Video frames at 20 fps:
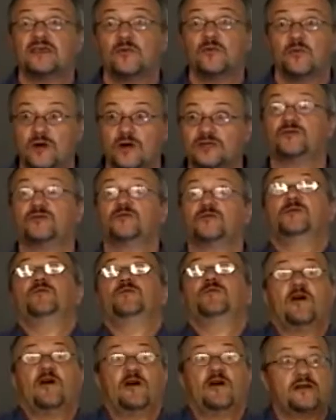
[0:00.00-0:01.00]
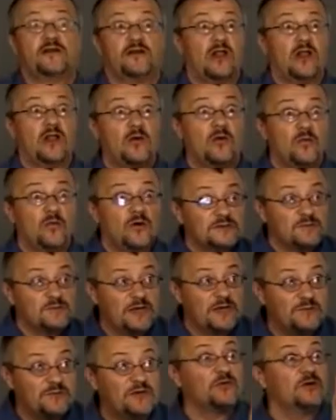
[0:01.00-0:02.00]
why should we provide it all at once?
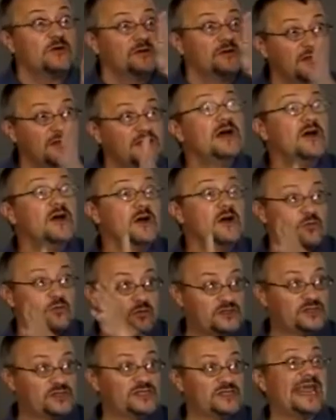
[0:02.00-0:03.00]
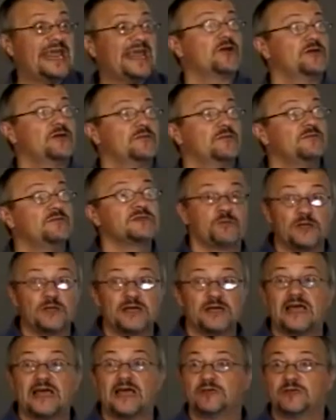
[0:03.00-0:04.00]
Maybe we'll we'll stagger
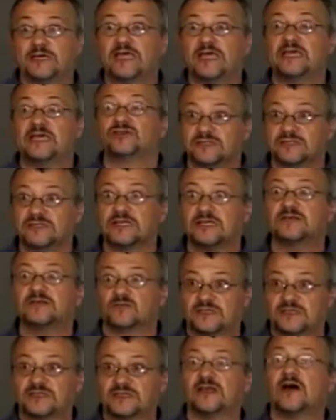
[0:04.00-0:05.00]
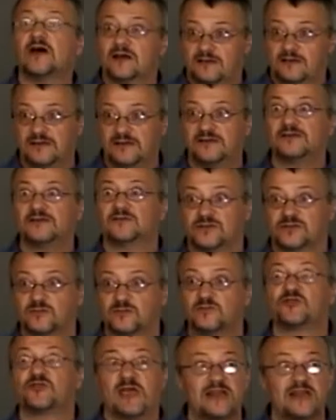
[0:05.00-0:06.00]
split applications, and we saw you know some
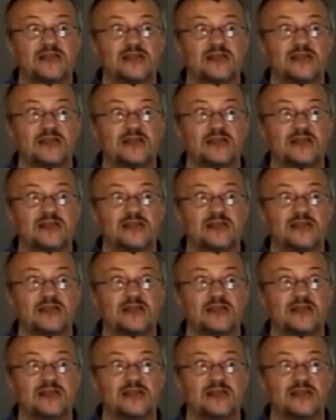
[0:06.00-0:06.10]
dramatic